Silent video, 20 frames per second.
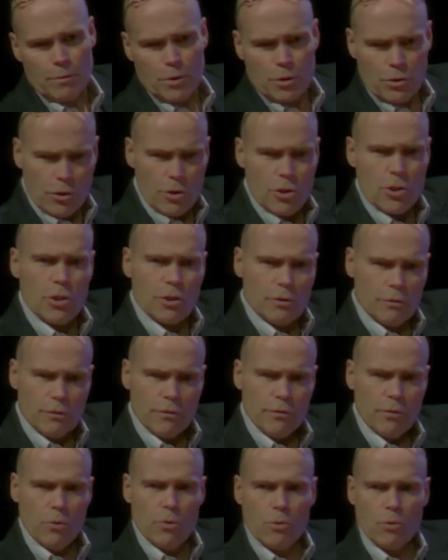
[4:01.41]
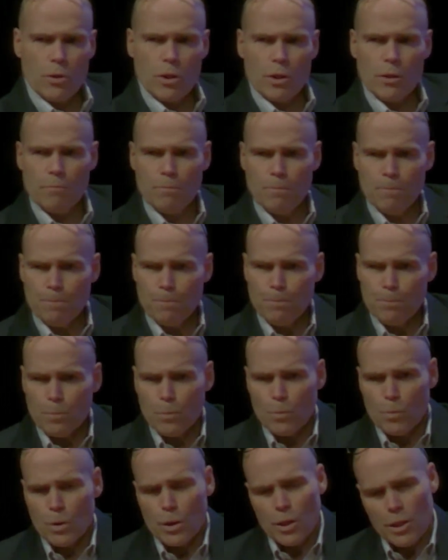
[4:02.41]
So those are the 4
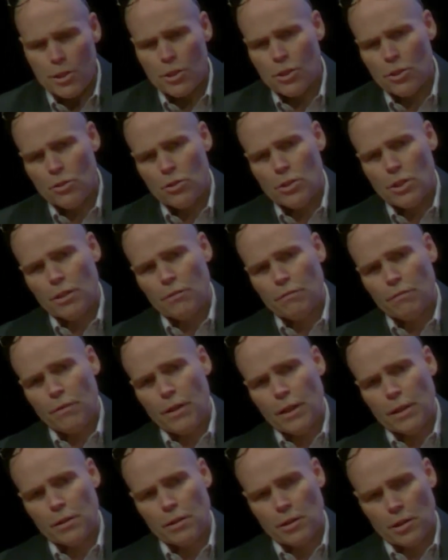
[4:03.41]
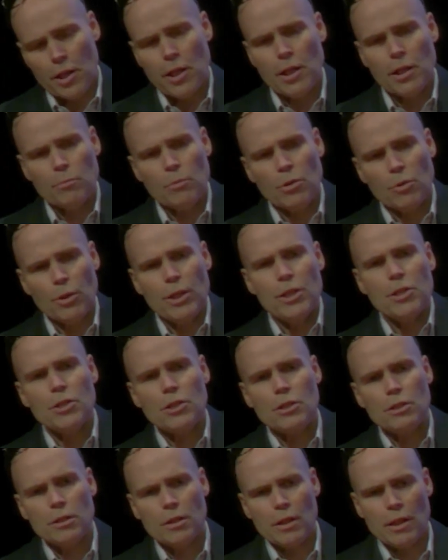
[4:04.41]
issues that affect the kingdom, the
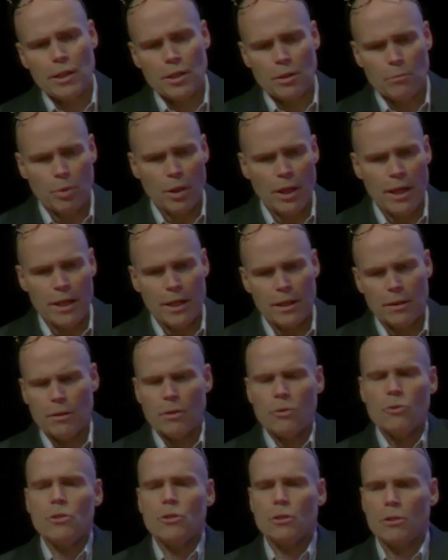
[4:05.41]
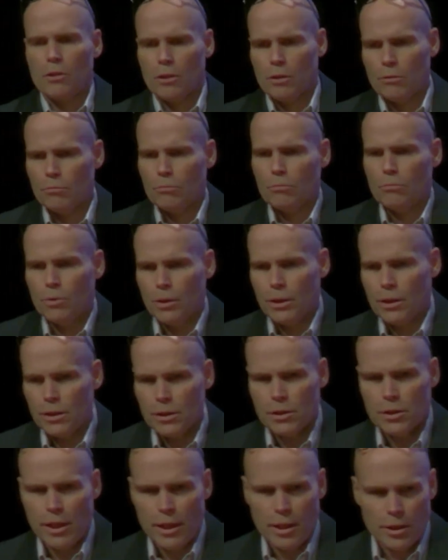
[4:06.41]
region, and the planet. And those are all really
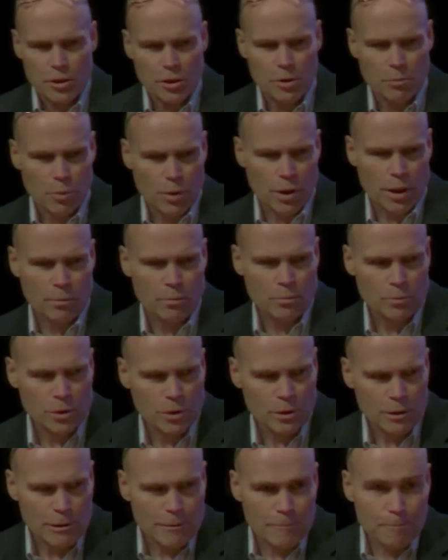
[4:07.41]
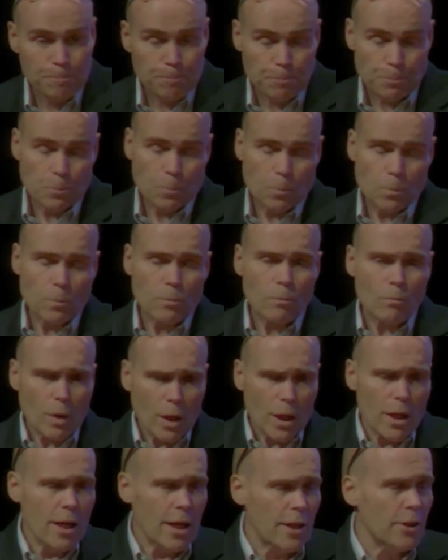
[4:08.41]
challenging problems.
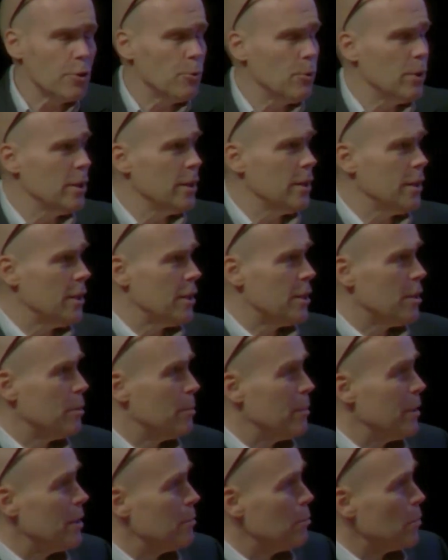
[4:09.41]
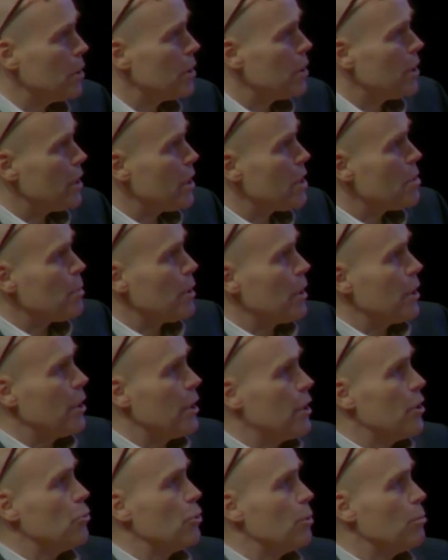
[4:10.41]
And you really need to be
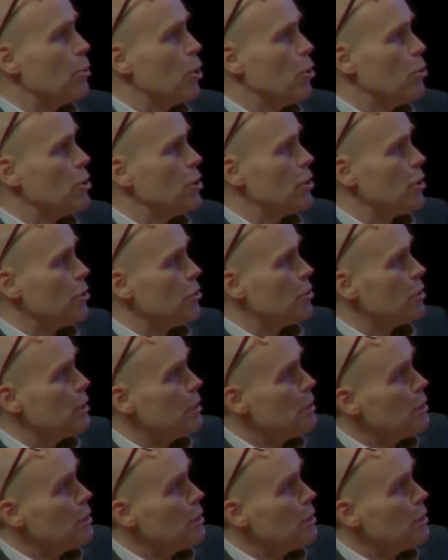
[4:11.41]
multidisciplinary to approach those.